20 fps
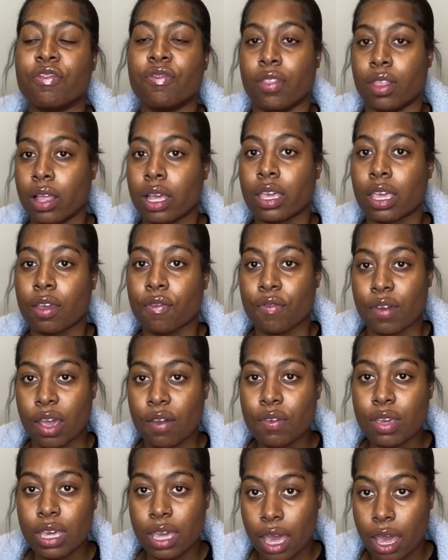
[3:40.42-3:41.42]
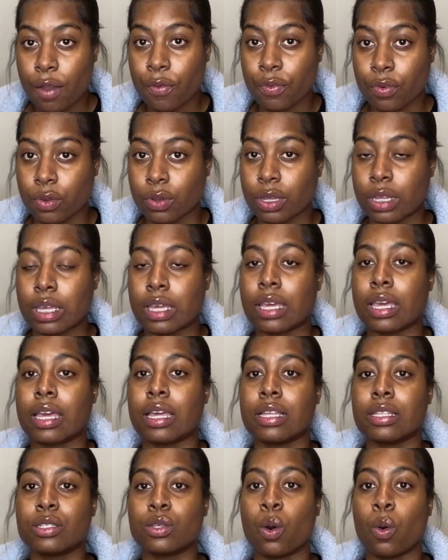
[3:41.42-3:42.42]
looking very carefully
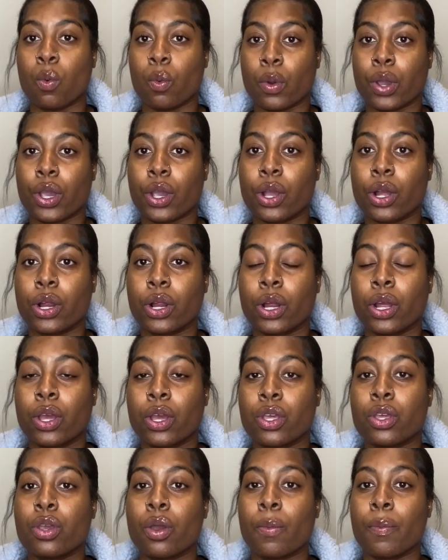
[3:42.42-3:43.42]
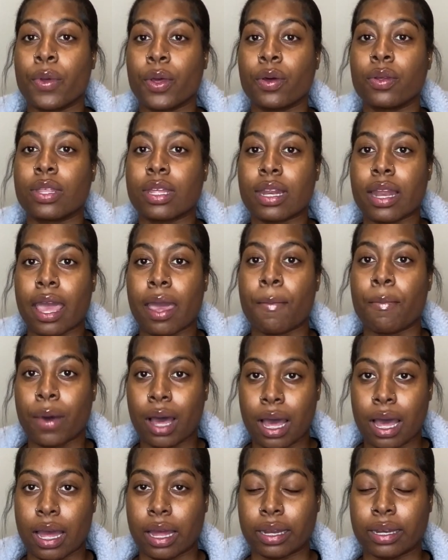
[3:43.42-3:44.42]
into where you're building that
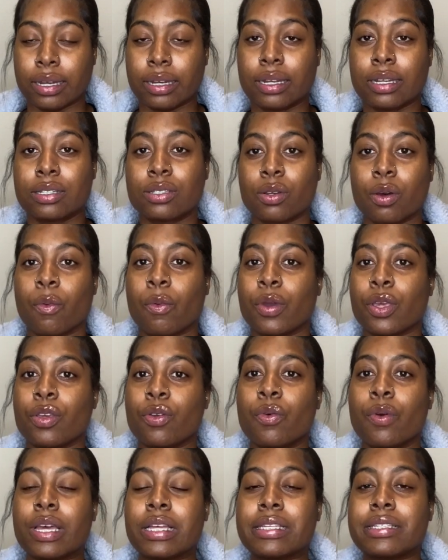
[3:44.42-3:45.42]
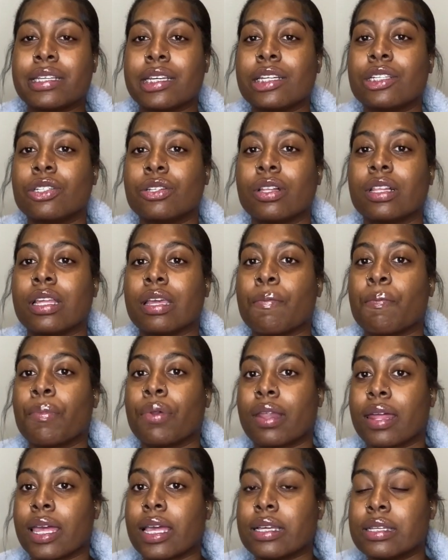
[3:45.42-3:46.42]
bond. So when you intentionally
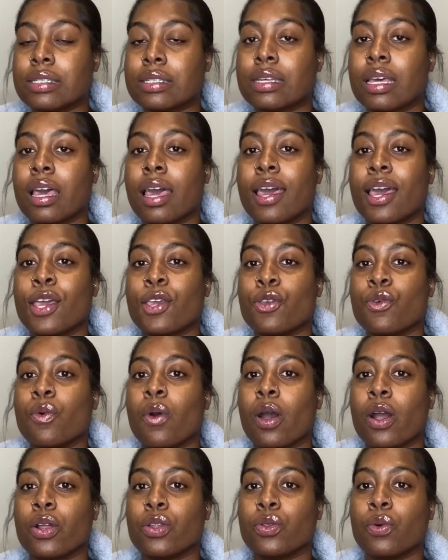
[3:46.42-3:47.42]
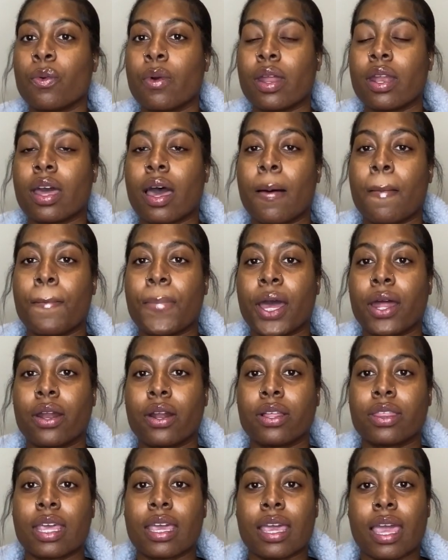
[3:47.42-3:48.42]
place, you are doing a better
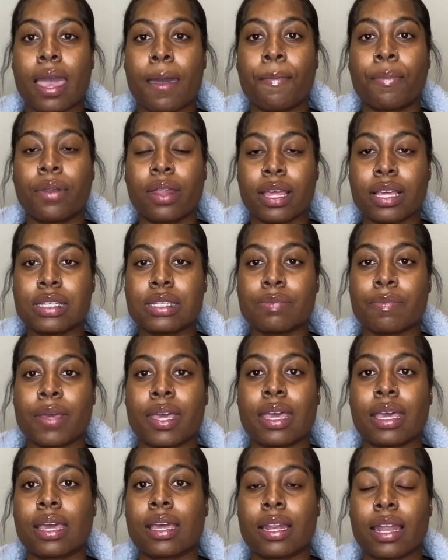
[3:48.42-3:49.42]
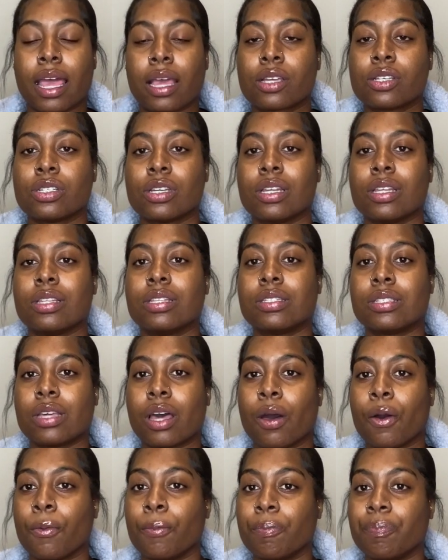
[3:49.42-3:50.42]
thing at placement and connection.
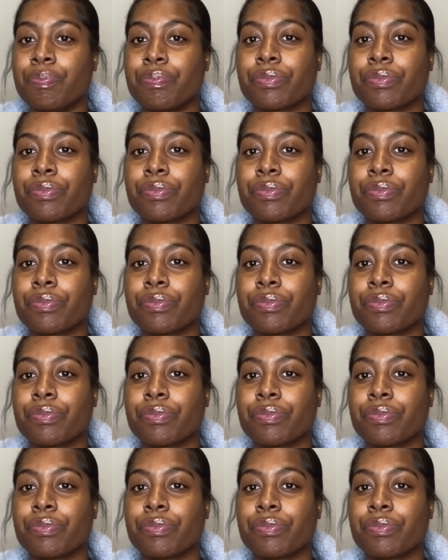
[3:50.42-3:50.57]
So